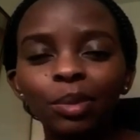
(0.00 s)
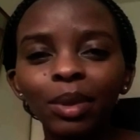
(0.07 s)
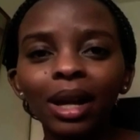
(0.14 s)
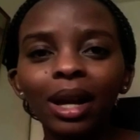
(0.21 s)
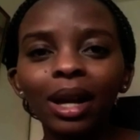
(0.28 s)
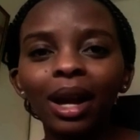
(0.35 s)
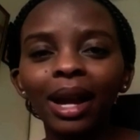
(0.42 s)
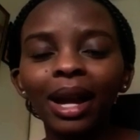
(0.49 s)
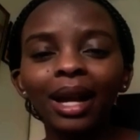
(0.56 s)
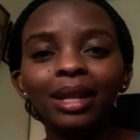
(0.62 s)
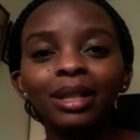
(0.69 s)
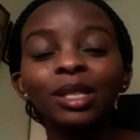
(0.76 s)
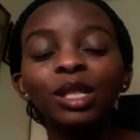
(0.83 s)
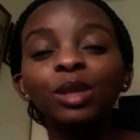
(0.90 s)
I can
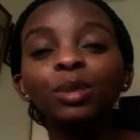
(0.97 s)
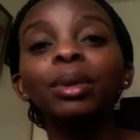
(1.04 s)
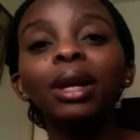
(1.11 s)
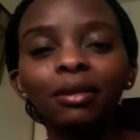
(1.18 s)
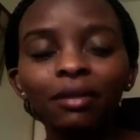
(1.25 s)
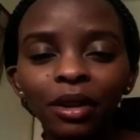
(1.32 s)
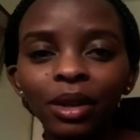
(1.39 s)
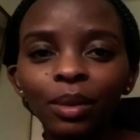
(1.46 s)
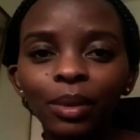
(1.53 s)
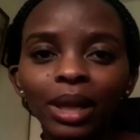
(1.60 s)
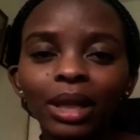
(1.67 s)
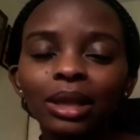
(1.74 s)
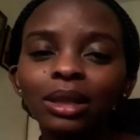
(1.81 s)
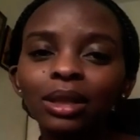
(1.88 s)
speak very well.
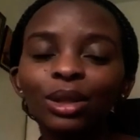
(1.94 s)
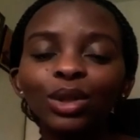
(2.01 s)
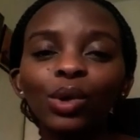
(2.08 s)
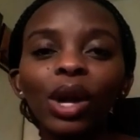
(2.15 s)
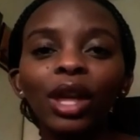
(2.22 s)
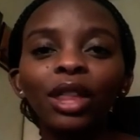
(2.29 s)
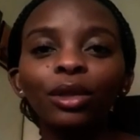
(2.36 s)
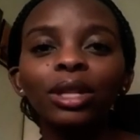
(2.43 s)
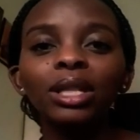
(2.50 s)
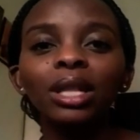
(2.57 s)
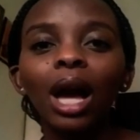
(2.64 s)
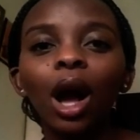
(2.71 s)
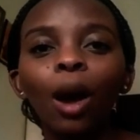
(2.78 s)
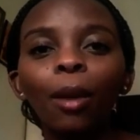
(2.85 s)
So I thought, how
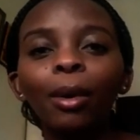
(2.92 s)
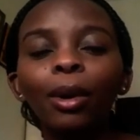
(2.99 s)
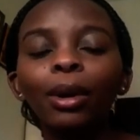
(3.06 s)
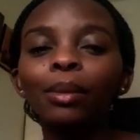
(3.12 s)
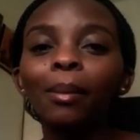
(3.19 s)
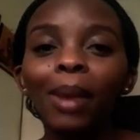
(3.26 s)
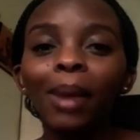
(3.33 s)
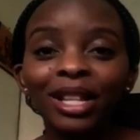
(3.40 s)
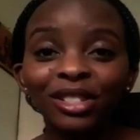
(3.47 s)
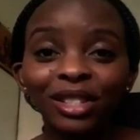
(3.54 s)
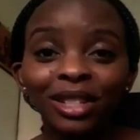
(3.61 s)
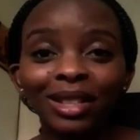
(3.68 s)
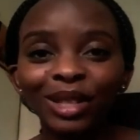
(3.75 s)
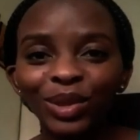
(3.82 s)
about merging the
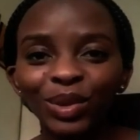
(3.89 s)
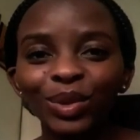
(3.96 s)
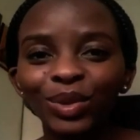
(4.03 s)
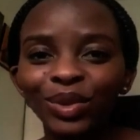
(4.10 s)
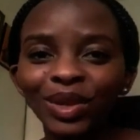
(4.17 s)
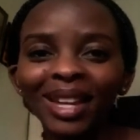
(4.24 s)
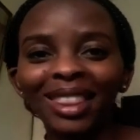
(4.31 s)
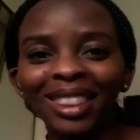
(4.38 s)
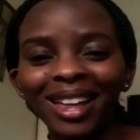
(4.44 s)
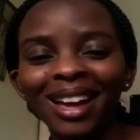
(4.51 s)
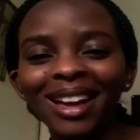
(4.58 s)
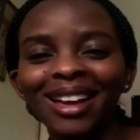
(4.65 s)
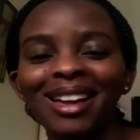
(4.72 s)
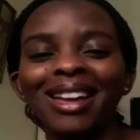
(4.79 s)
two together?
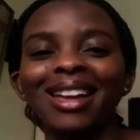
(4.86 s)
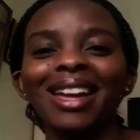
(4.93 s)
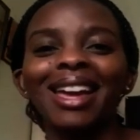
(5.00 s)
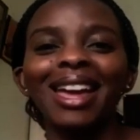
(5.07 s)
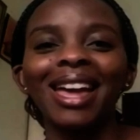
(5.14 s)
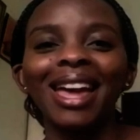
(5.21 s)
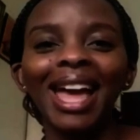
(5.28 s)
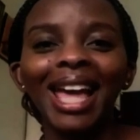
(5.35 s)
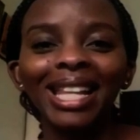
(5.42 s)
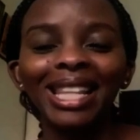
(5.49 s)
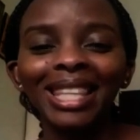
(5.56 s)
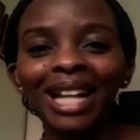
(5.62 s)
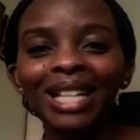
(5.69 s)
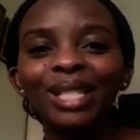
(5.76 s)
And
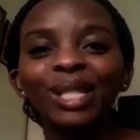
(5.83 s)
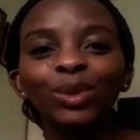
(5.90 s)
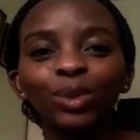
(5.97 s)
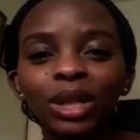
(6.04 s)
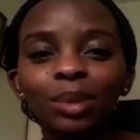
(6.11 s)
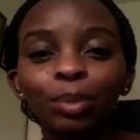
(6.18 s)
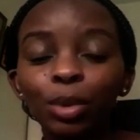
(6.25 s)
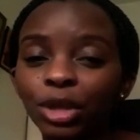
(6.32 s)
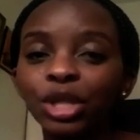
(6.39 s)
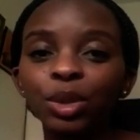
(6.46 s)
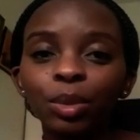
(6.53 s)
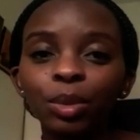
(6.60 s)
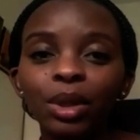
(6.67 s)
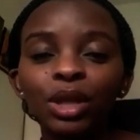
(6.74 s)
that is what pushed me
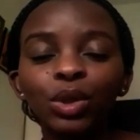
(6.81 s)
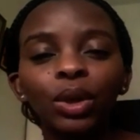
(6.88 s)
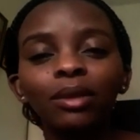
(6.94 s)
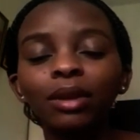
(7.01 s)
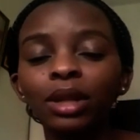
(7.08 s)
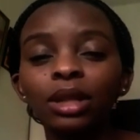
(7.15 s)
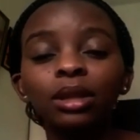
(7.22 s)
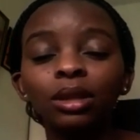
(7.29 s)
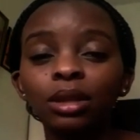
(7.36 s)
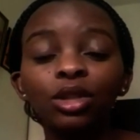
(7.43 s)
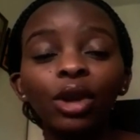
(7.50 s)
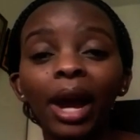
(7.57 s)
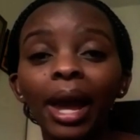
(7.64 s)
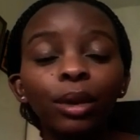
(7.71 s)
to even
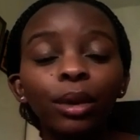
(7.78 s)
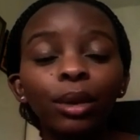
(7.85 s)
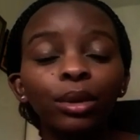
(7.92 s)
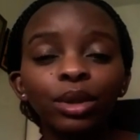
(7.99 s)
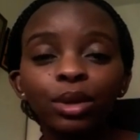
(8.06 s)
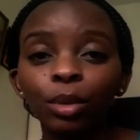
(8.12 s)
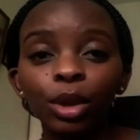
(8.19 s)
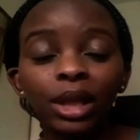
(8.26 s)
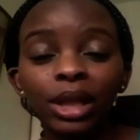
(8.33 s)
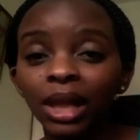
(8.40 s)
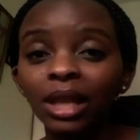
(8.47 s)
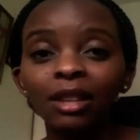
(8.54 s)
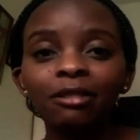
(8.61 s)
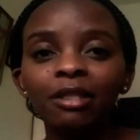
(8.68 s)
try out modeling in the
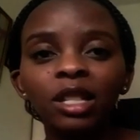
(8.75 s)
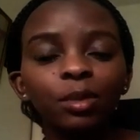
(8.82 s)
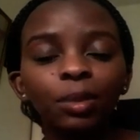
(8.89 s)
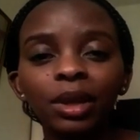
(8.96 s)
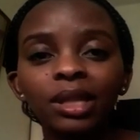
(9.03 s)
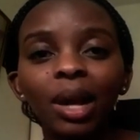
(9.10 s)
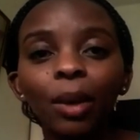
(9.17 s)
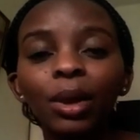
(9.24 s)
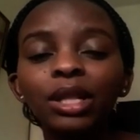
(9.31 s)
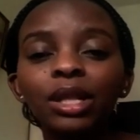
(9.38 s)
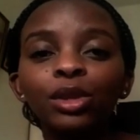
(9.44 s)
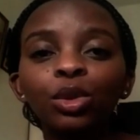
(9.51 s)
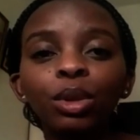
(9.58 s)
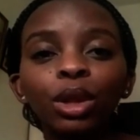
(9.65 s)
first place. I wanted to
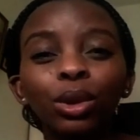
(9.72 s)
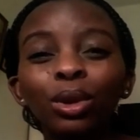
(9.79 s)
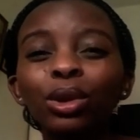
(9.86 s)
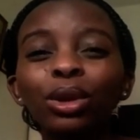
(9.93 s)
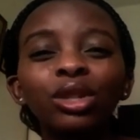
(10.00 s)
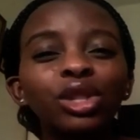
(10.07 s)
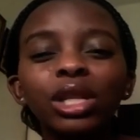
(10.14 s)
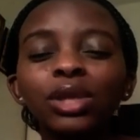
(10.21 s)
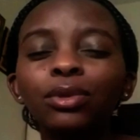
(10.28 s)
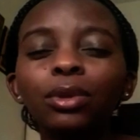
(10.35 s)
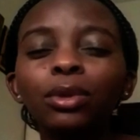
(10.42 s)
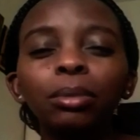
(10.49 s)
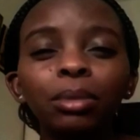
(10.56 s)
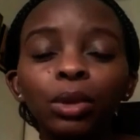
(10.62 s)
be known not just for
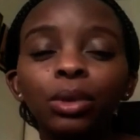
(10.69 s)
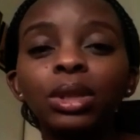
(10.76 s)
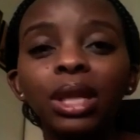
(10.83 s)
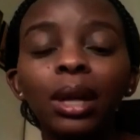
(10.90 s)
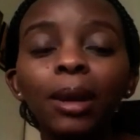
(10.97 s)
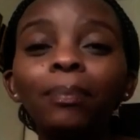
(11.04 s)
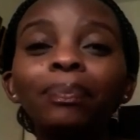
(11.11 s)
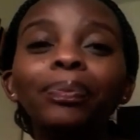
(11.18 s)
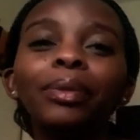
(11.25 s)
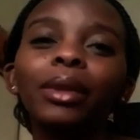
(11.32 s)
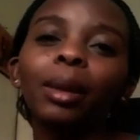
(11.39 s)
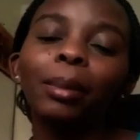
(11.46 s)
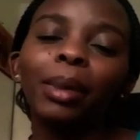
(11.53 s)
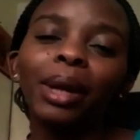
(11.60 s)
beauty,
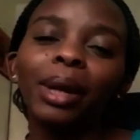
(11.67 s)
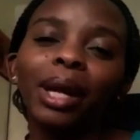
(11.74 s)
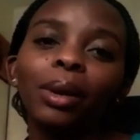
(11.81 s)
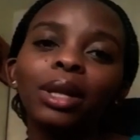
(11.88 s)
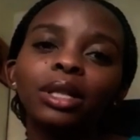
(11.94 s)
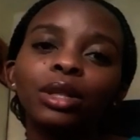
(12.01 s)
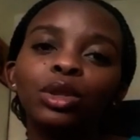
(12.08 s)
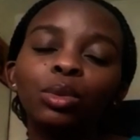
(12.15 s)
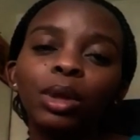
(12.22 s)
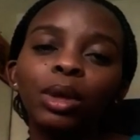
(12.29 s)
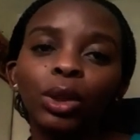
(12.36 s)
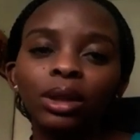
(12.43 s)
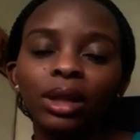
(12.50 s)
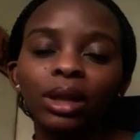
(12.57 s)
but I wanted to be known that
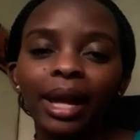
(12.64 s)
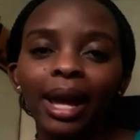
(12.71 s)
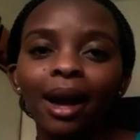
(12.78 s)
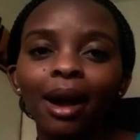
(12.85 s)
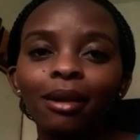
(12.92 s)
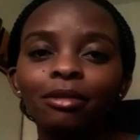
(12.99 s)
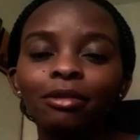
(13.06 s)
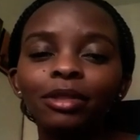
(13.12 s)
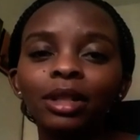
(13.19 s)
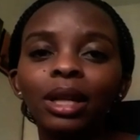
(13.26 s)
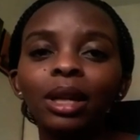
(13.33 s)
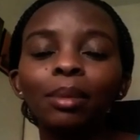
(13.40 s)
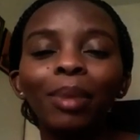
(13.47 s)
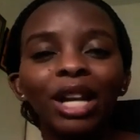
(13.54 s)
I have
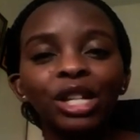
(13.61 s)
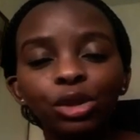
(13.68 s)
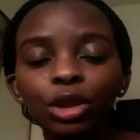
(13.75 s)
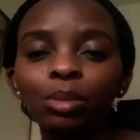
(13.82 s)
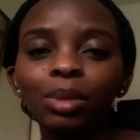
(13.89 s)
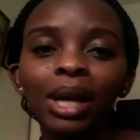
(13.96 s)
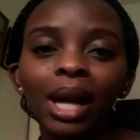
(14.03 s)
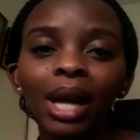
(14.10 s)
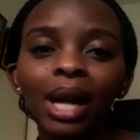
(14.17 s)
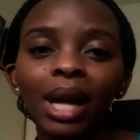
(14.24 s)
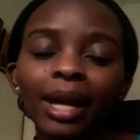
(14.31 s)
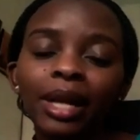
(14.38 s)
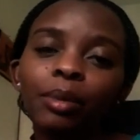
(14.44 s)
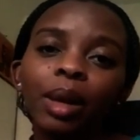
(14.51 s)
passion behind my
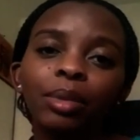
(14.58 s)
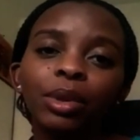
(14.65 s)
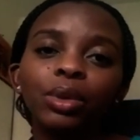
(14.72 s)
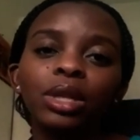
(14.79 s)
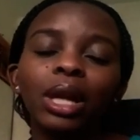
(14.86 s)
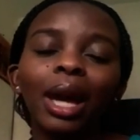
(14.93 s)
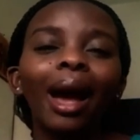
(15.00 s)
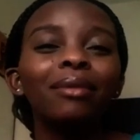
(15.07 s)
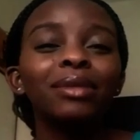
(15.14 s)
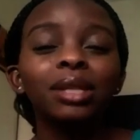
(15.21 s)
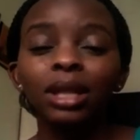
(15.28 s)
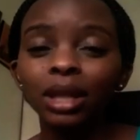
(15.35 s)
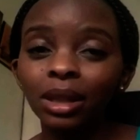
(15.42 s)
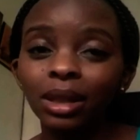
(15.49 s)
beauty. I have
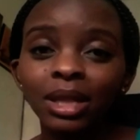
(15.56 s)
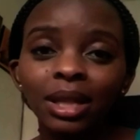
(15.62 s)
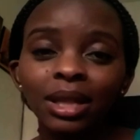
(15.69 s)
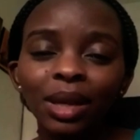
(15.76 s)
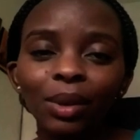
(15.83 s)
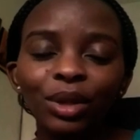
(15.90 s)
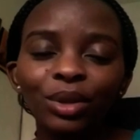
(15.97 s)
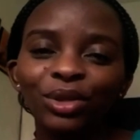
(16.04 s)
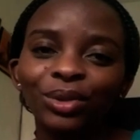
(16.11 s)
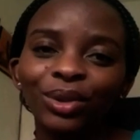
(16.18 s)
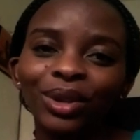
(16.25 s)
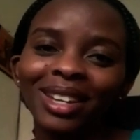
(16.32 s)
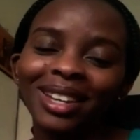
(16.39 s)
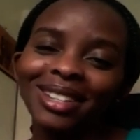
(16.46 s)
skills that I want to
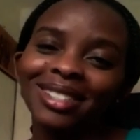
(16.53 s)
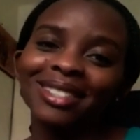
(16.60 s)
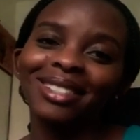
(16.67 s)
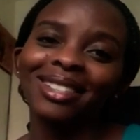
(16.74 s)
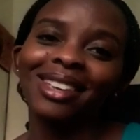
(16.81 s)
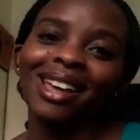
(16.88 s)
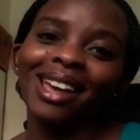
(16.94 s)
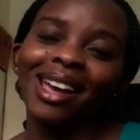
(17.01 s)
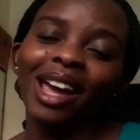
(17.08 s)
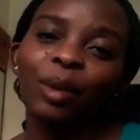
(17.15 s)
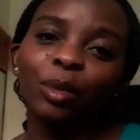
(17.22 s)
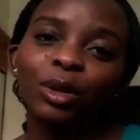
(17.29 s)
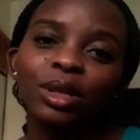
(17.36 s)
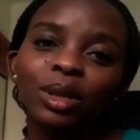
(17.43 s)
showcase. And
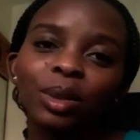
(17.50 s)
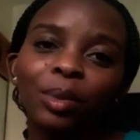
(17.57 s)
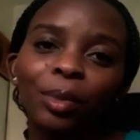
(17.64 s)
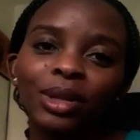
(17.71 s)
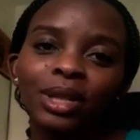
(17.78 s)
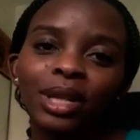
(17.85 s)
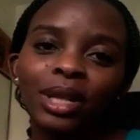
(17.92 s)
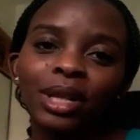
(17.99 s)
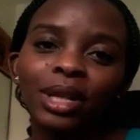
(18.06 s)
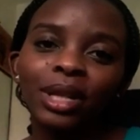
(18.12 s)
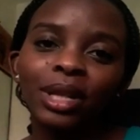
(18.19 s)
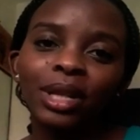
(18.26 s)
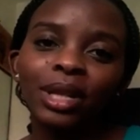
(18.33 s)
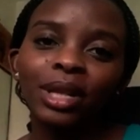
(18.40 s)
most importantly, I
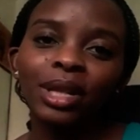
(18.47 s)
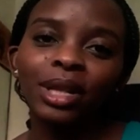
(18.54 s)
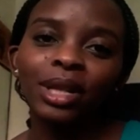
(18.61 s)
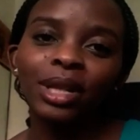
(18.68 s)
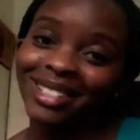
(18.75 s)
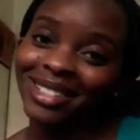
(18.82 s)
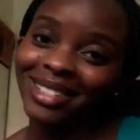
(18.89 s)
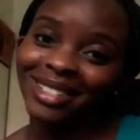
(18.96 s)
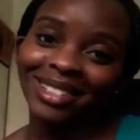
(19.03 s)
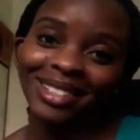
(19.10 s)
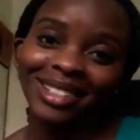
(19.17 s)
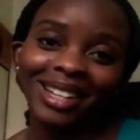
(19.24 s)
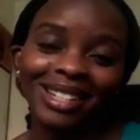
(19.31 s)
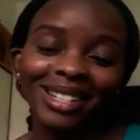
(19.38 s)
have a heart
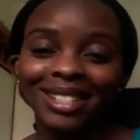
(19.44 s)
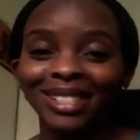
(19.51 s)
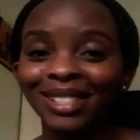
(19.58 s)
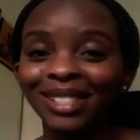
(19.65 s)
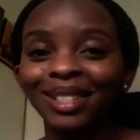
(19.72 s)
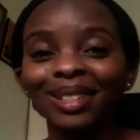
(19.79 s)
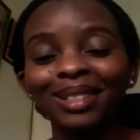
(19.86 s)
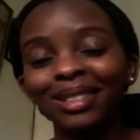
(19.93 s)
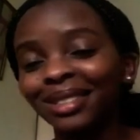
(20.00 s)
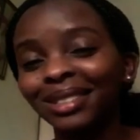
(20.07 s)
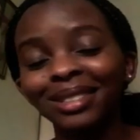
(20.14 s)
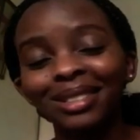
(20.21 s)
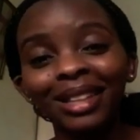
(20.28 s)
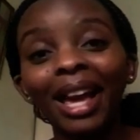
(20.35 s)
that is
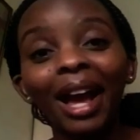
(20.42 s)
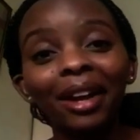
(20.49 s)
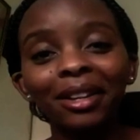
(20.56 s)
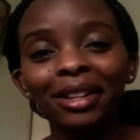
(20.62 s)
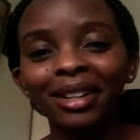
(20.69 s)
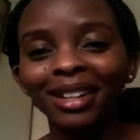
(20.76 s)
caring.